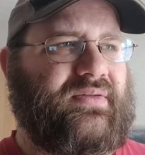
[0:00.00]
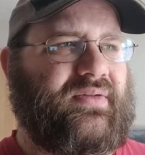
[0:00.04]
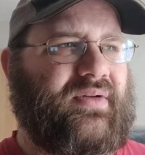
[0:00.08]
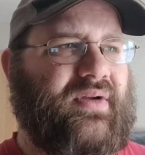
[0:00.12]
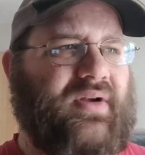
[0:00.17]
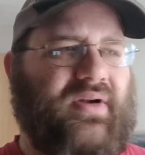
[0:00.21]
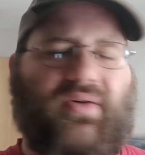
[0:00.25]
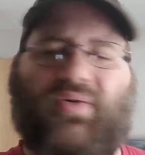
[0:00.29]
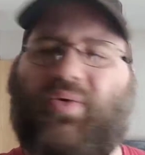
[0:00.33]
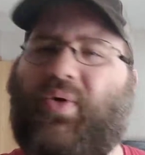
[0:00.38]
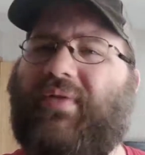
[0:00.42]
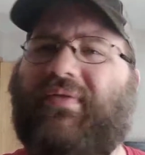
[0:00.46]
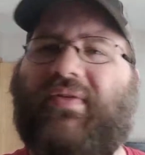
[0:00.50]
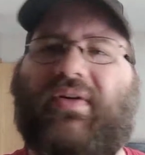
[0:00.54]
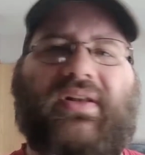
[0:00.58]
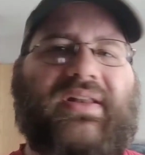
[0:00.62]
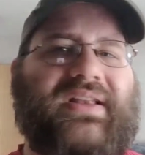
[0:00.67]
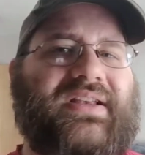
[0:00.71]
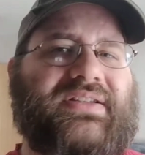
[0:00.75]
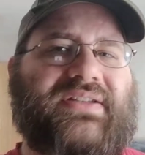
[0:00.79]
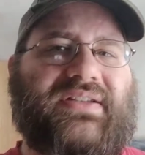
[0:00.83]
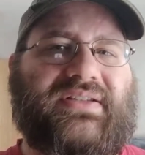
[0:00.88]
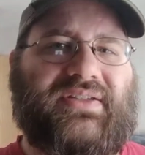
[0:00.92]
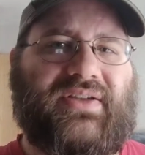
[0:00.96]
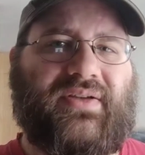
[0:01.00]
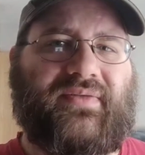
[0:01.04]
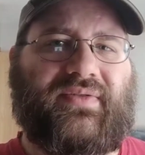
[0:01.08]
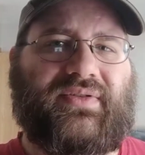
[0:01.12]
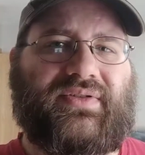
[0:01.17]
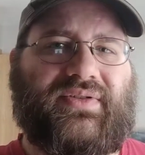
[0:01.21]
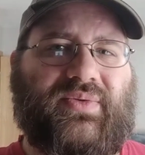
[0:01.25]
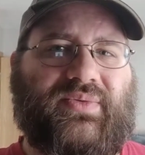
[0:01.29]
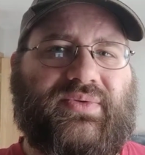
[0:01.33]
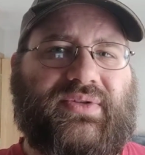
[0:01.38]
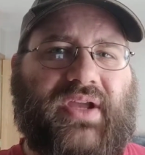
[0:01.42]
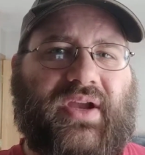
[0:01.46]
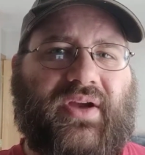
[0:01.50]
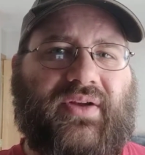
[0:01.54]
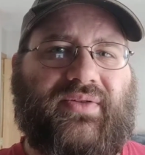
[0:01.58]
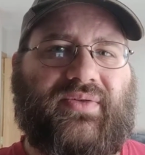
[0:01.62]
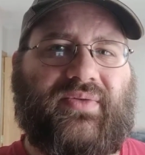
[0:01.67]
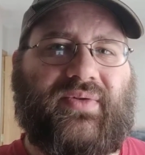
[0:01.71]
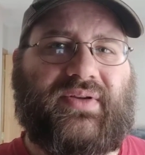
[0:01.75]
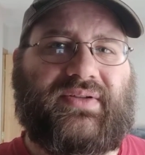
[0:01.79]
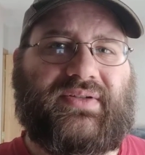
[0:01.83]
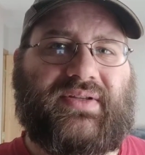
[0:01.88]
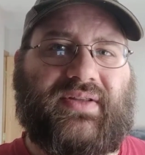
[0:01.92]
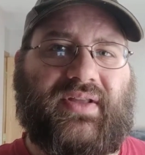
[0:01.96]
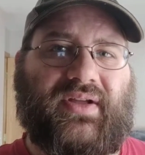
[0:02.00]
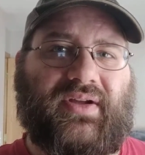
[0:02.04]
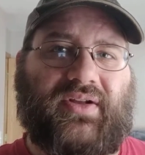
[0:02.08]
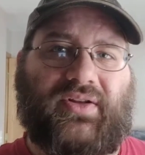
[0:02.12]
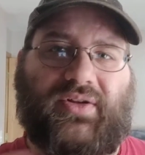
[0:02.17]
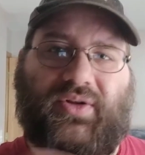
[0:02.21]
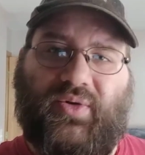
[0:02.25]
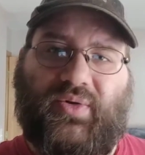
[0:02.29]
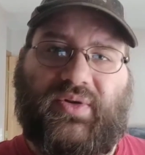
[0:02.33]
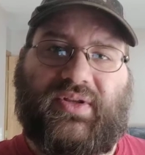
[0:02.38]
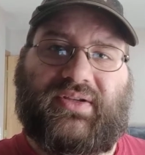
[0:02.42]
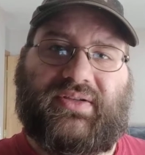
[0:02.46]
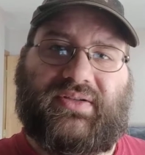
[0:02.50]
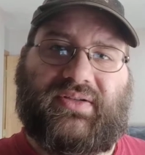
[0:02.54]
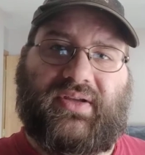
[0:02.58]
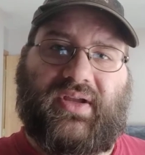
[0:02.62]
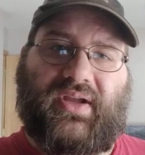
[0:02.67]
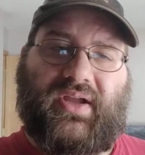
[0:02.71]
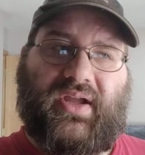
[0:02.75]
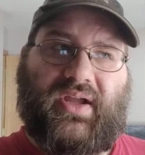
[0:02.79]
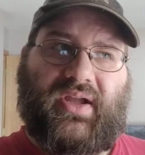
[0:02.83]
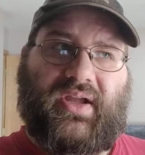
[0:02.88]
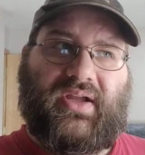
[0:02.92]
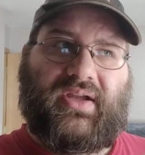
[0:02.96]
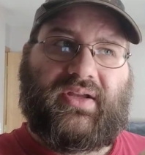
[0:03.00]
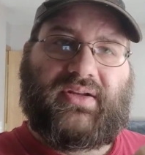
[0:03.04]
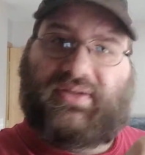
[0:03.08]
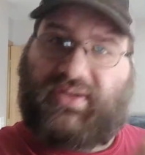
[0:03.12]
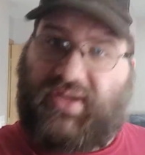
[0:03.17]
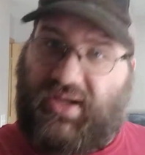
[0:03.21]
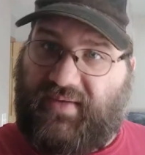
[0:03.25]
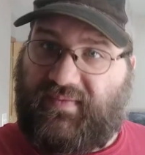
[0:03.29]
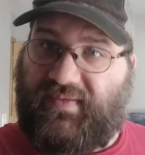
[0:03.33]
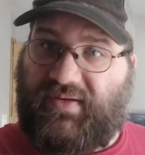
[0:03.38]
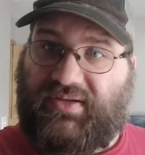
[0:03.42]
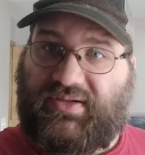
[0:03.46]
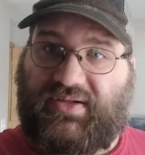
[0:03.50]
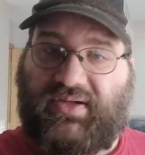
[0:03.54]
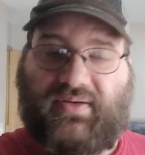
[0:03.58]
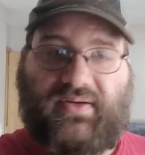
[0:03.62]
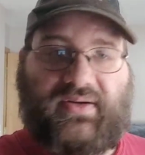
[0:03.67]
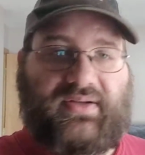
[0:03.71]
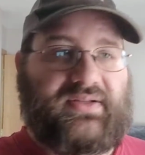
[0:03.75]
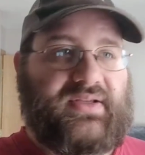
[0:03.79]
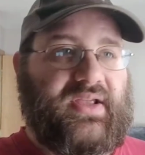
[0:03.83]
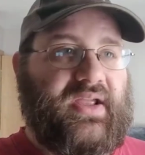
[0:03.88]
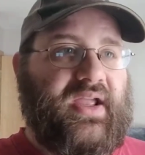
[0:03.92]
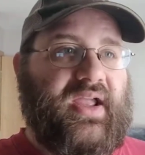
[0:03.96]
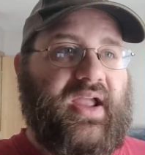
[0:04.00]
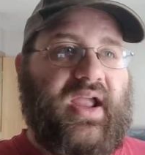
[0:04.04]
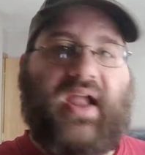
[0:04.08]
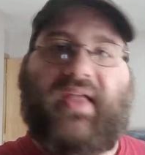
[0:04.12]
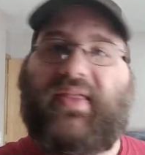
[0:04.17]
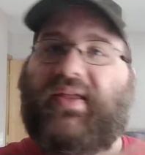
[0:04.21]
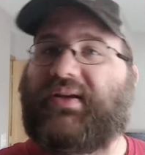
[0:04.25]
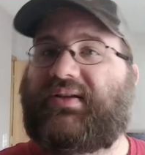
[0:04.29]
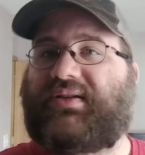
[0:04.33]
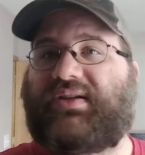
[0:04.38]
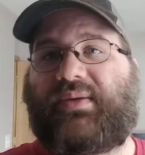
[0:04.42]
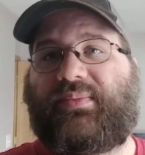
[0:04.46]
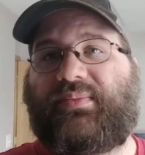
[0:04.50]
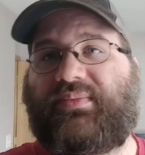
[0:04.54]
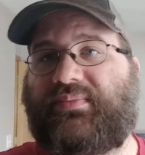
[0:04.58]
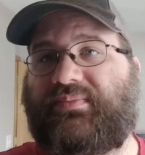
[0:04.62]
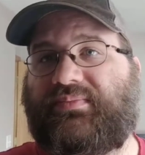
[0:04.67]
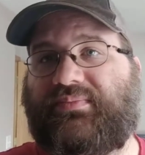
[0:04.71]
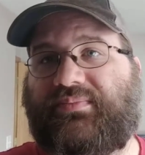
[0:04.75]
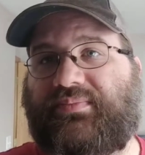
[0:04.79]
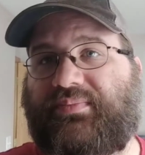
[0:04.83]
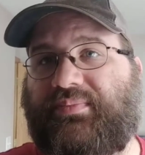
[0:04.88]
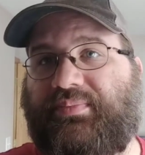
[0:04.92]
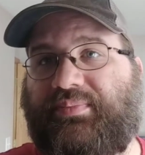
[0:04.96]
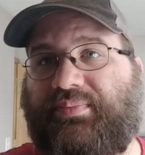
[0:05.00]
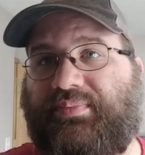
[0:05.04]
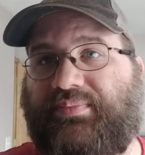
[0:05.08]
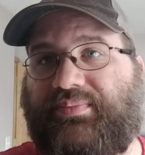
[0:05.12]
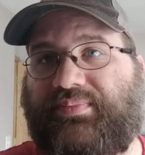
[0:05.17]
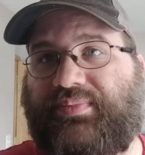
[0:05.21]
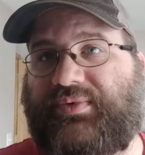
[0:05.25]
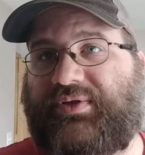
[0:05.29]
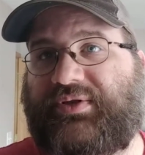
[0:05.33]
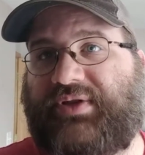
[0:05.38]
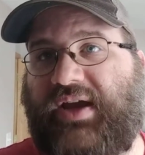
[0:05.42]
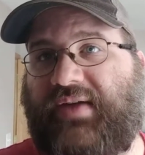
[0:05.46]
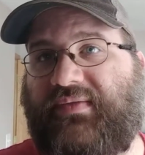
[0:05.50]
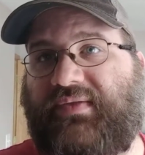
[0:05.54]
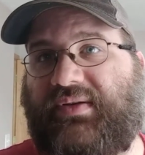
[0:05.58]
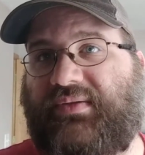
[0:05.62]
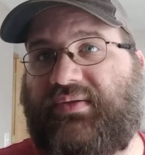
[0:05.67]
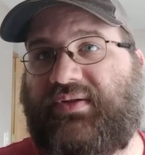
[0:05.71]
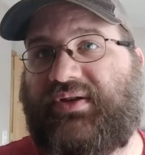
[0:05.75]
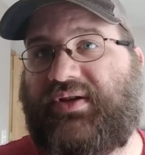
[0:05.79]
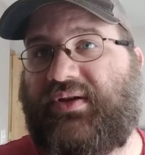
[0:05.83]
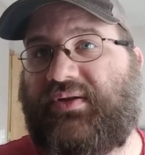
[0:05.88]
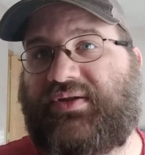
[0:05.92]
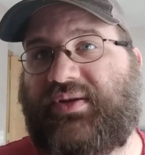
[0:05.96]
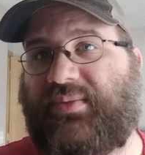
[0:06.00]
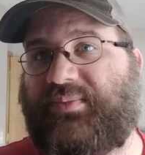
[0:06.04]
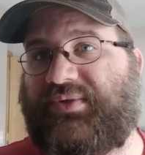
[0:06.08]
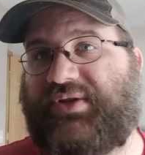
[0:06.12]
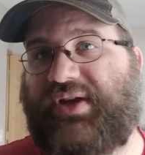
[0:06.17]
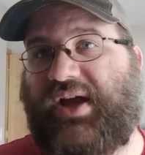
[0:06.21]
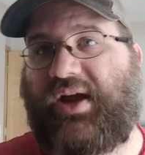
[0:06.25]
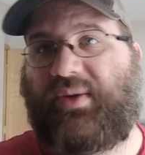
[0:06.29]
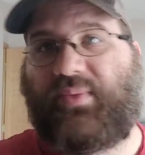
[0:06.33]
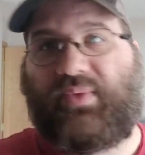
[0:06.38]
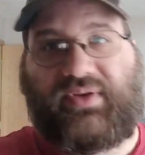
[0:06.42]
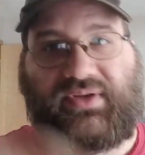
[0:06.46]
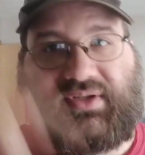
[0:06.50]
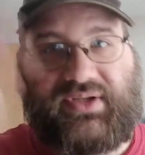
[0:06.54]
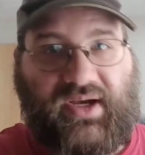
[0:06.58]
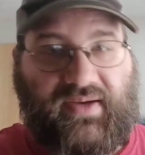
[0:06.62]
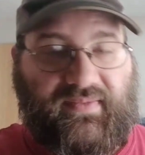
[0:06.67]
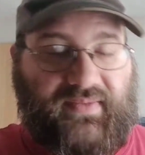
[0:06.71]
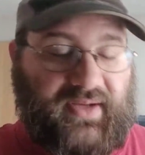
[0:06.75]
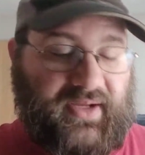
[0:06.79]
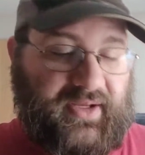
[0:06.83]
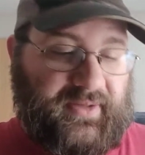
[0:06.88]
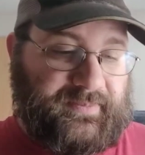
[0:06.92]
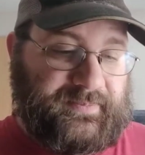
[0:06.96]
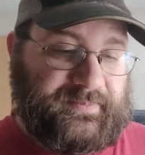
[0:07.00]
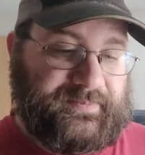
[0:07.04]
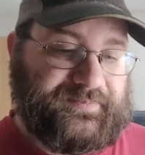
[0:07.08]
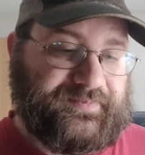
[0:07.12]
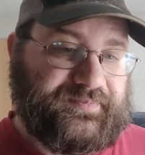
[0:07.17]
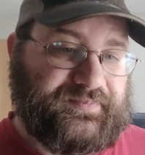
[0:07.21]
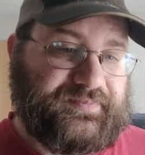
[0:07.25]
or whoever Alicia Silverstone's character is in the Clueless TV series, and then some jock with a shaved head.